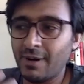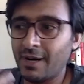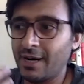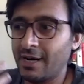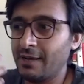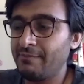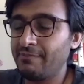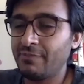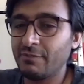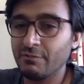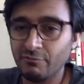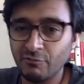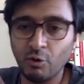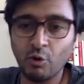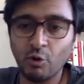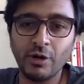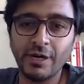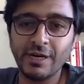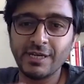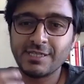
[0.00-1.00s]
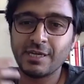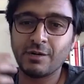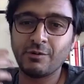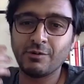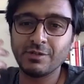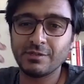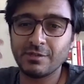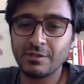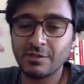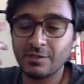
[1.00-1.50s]
my voice. I
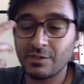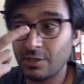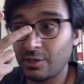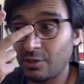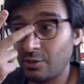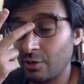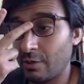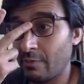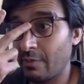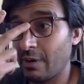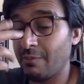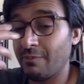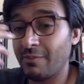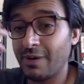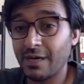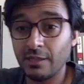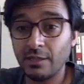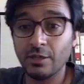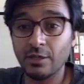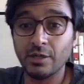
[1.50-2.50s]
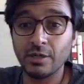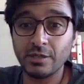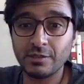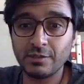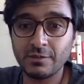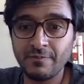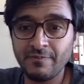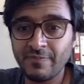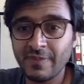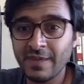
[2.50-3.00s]
was insecure about my looks.
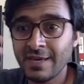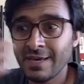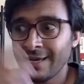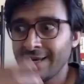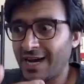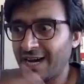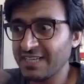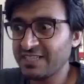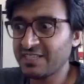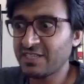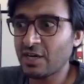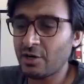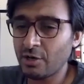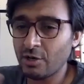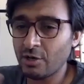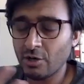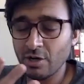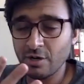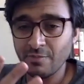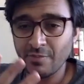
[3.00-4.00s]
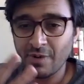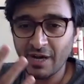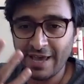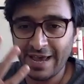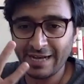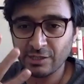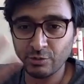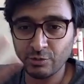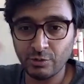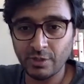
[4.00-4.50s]
I started recording my
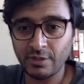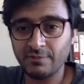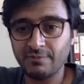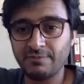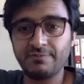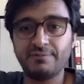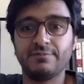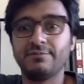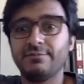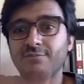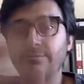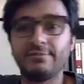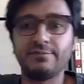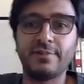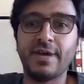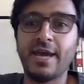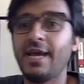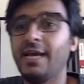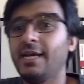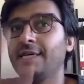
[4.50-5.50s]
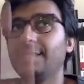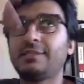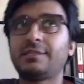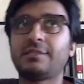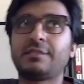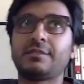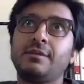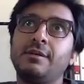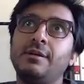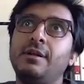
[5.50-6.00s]
actual face
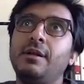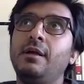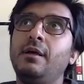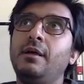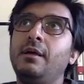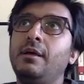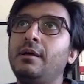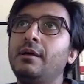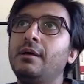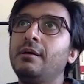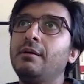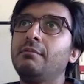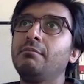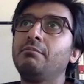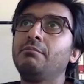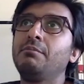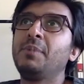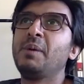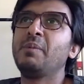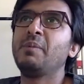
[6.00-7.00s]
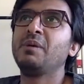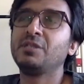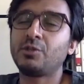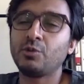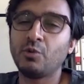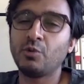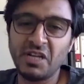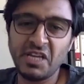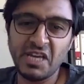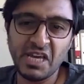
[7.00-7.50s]
maybe in
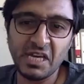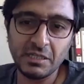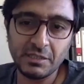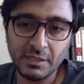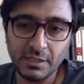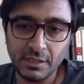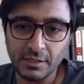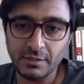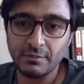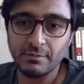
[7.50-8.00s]
2018.